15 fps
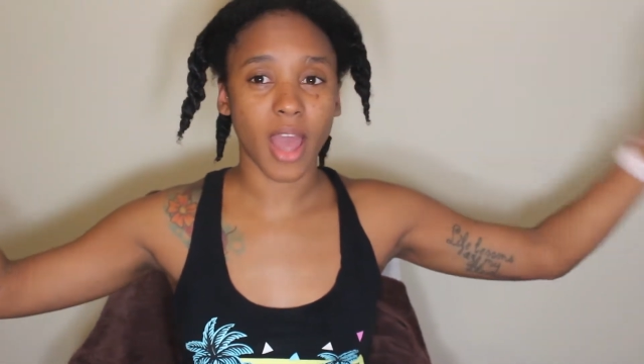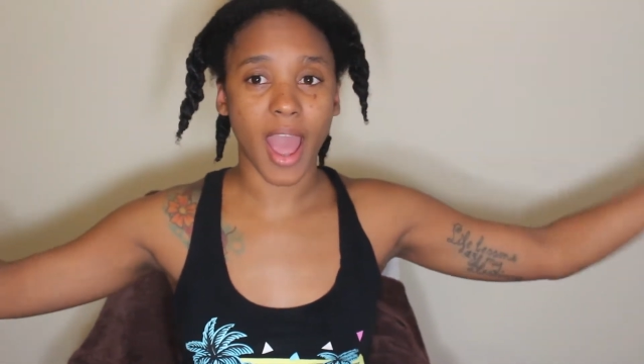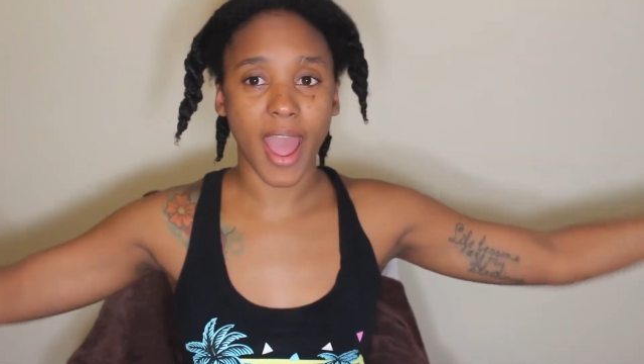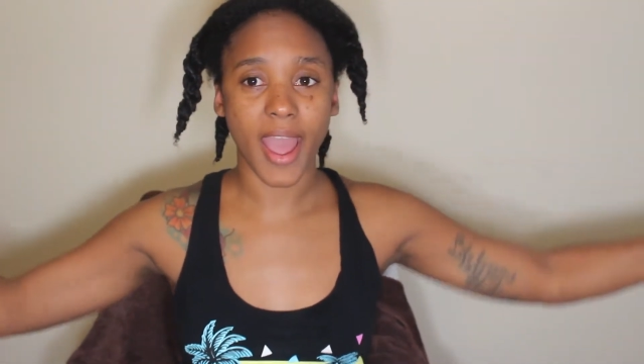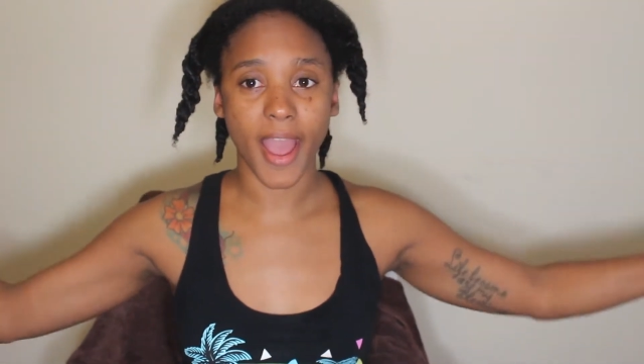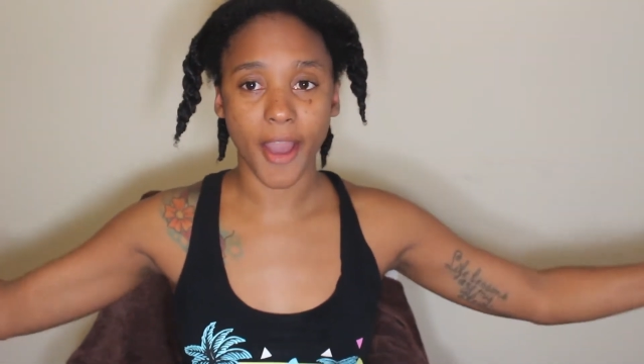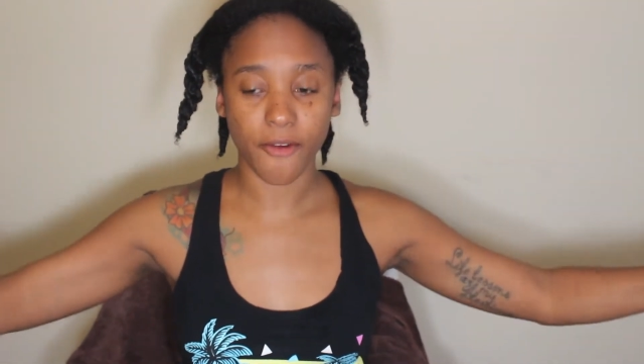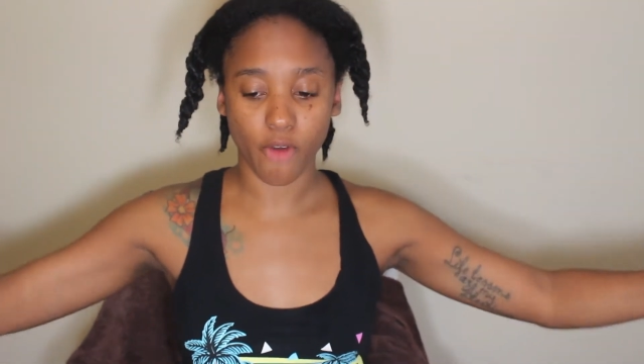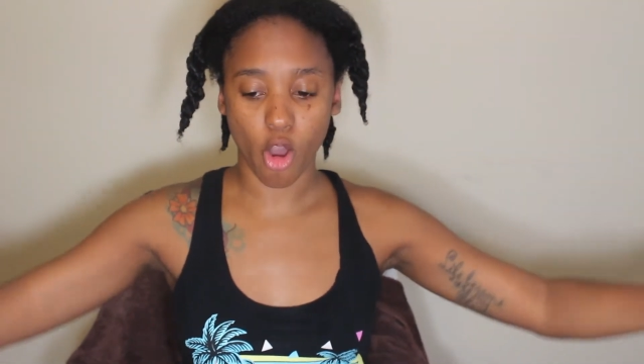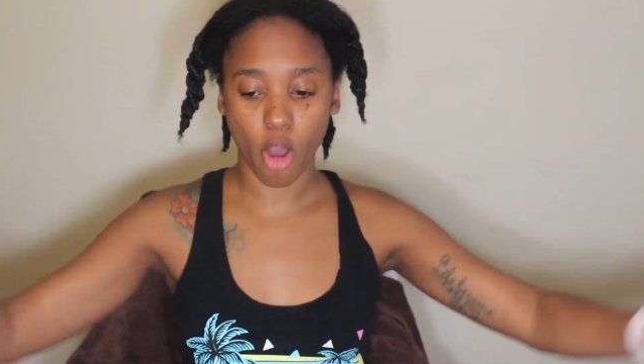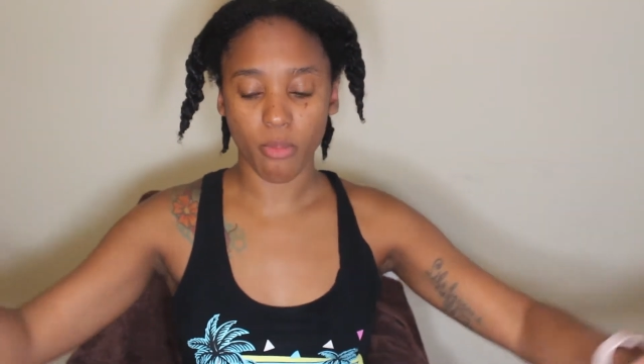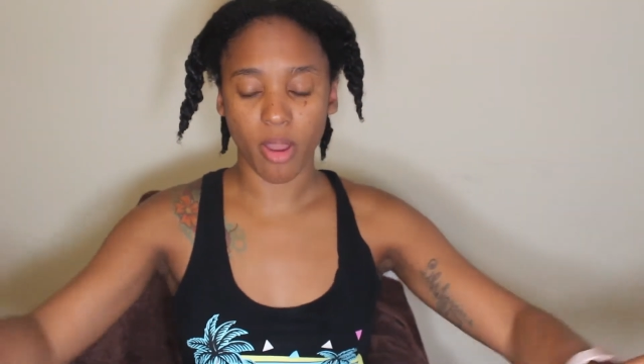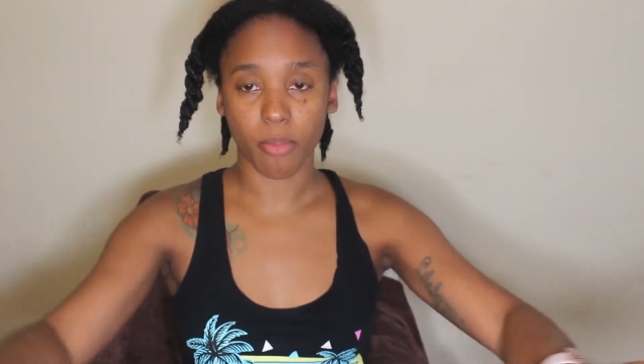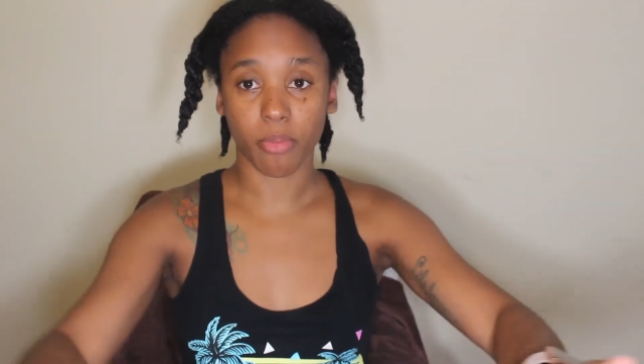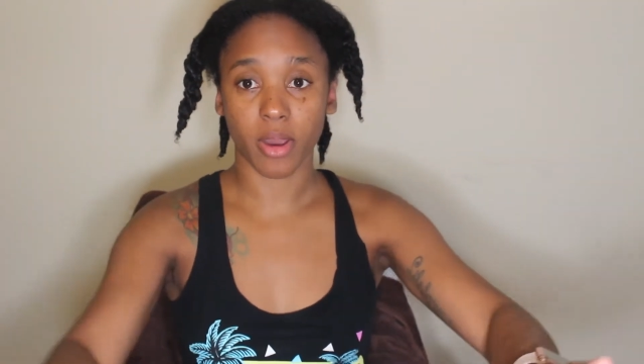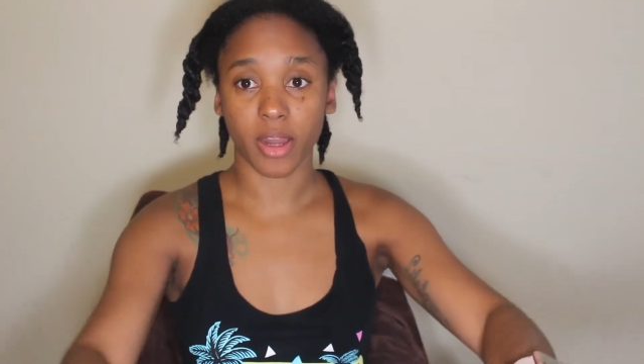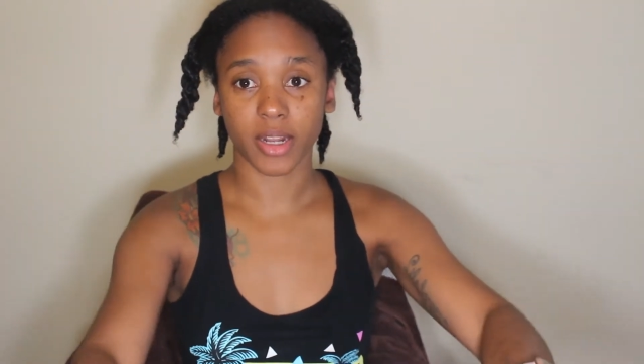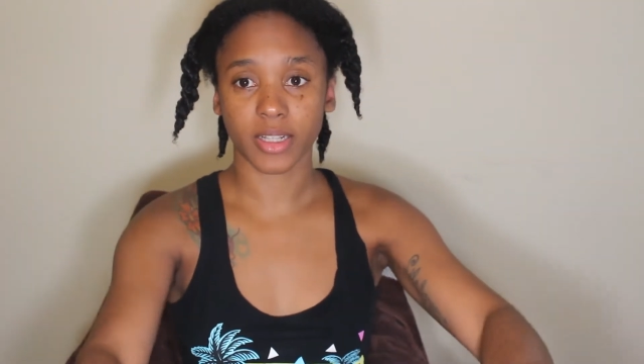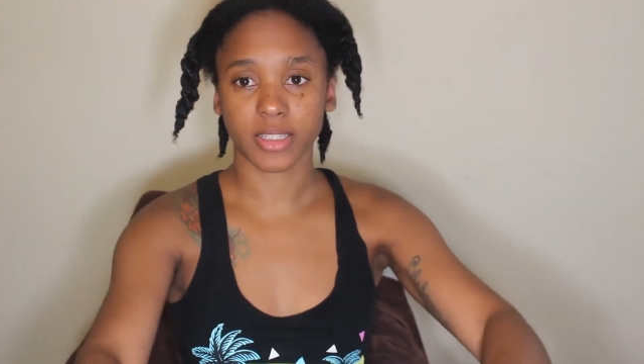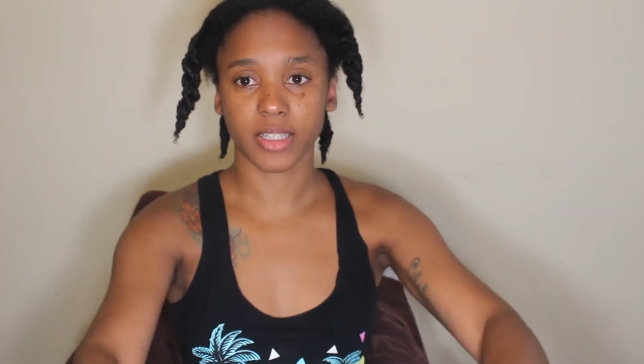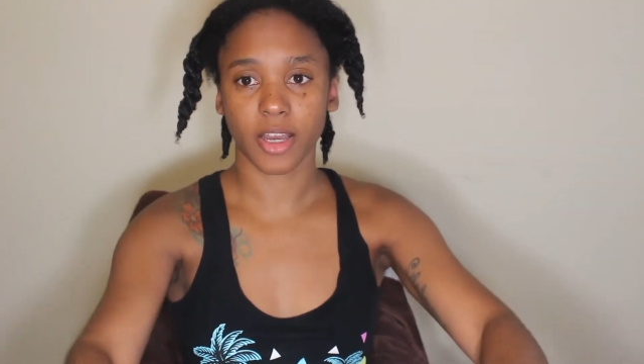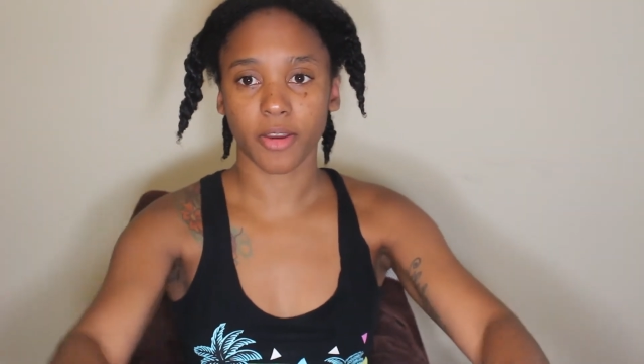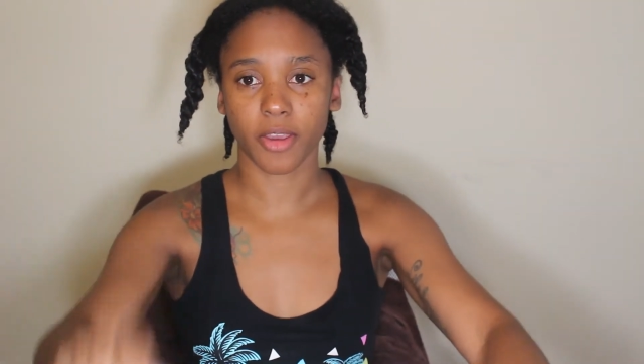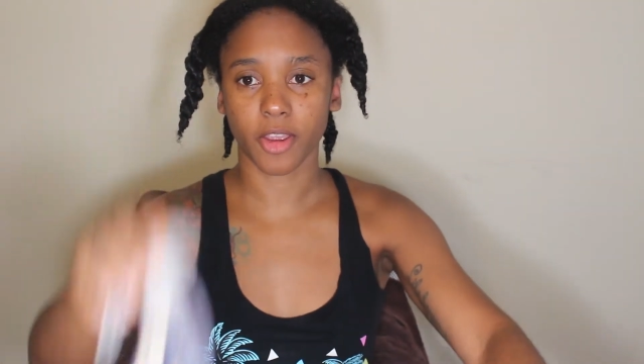I have all my products down